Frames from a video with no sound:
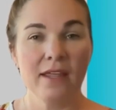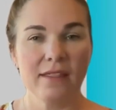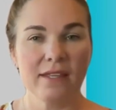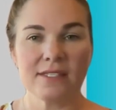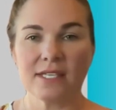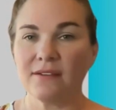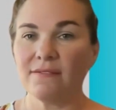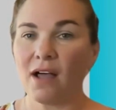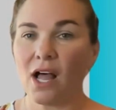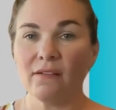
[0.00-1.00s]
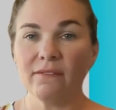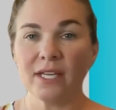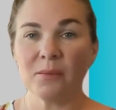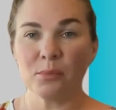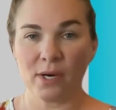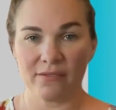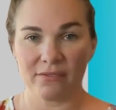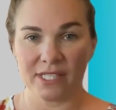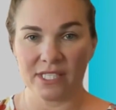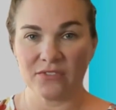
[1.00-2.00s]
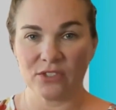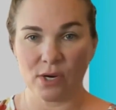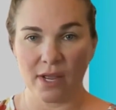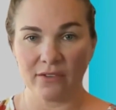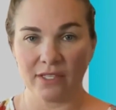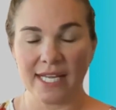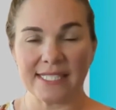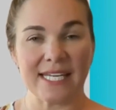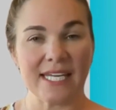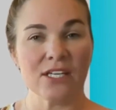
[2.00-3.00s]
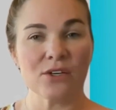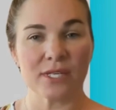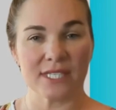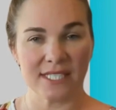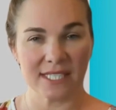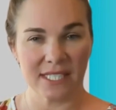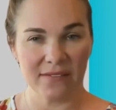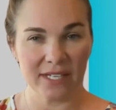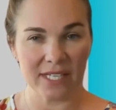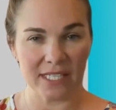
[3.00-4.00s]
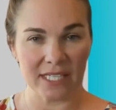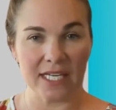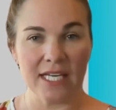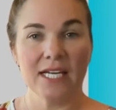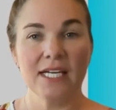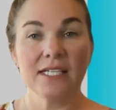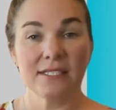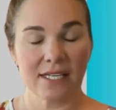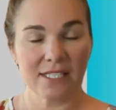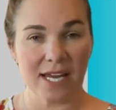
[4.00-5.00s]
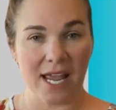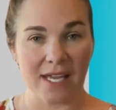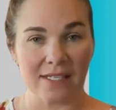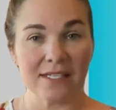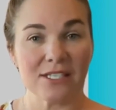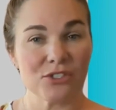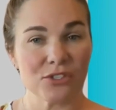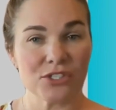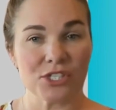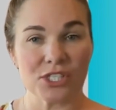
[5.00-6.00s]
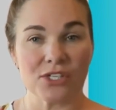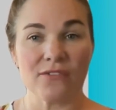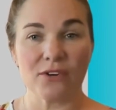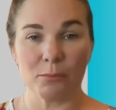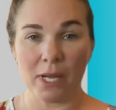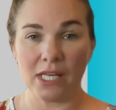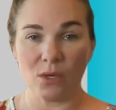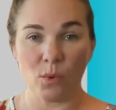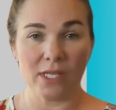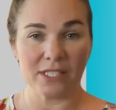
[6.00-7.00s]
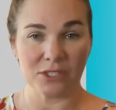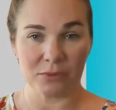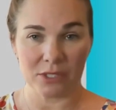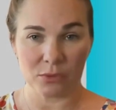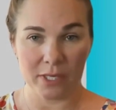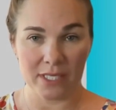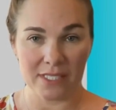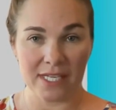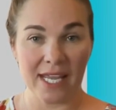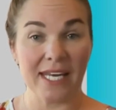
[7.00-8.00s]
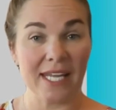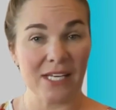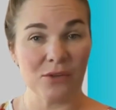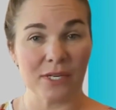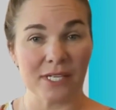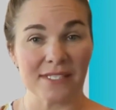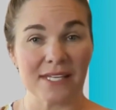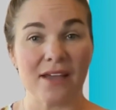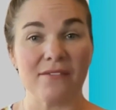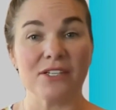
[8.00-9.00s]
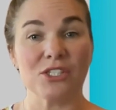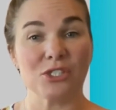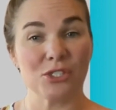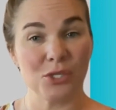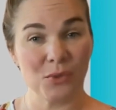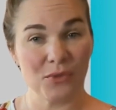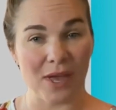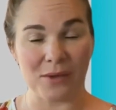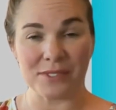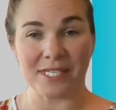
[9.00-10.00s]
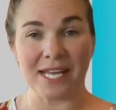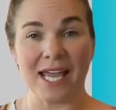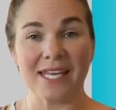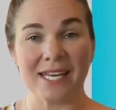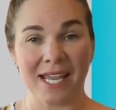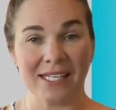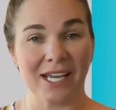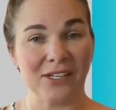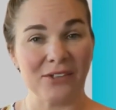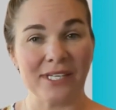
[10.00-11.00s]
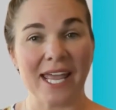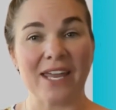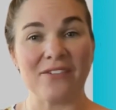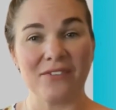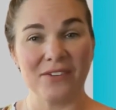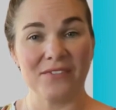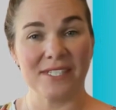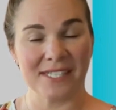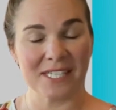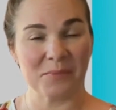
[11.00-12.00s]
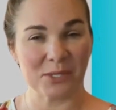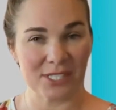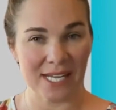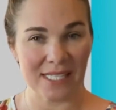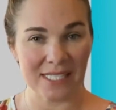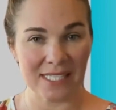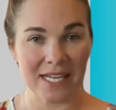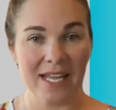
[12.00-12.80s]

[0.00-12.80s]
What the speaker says: this evolving preference for travel has increased significantly, such as searches for Bali Wellness Retreat, an increase of 2,956%.